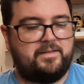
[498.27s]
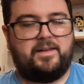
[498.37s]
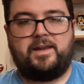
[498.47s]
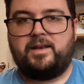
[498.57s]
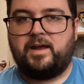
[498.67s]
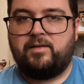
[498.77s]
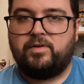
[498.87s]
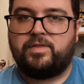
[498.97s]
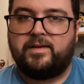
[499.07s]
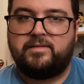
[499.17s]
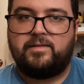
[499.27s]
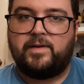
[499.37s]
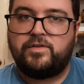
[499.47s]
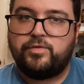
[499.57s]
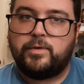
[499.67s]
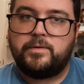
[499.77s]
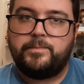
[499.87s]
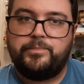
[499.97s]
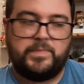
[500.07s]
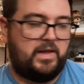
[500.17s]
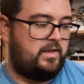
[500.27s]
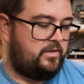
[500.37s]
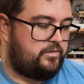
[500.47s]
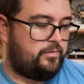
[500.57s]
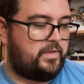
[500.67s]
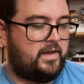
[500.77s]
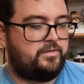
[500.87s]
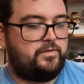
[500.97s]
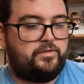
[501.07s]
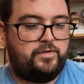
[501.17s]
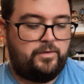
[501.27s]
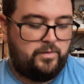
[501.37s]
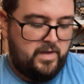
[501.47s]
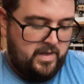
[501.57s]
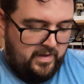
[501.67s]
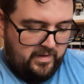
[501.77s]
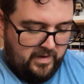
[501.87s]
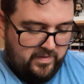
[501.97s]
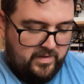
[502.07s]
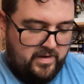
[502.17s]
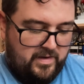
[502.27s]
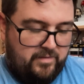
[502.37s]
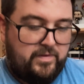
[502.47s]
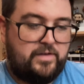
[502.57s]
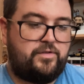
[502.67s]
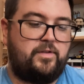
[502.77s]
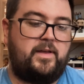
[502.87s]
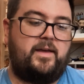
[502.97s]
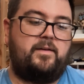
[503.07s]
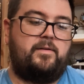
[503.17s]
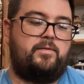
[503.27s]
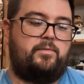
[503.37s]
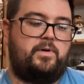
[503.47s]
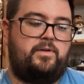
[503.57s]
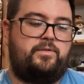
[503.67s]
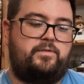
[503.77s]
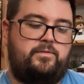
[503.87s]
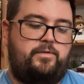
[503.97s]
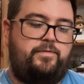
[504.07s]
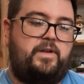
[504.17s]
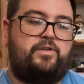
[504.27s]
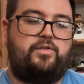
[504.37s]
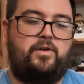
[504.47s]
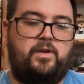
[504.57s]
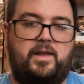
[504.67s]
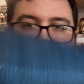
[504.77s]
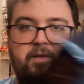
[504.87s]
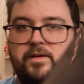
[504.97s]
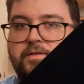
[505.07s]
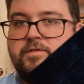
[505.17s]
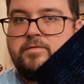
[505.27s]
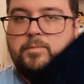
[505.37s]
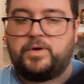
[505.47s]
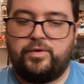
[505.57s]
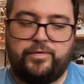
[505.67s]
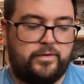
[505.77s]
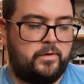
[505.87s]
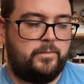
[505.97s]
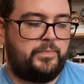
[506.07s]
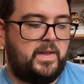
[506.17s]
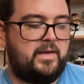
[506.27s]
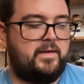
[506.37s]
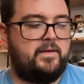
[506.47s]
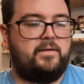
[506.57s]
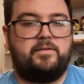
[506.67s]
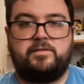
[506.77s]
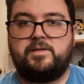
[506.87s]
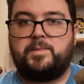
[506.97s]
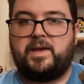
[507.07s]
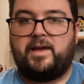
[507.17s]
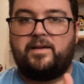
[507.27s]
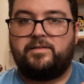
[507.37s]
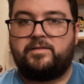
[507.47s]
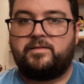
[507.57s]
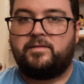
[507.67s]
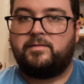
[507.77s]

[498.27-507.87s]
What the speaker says: in Everything's Eventual in 2002, and then eventually was featured in this beautiful slipcase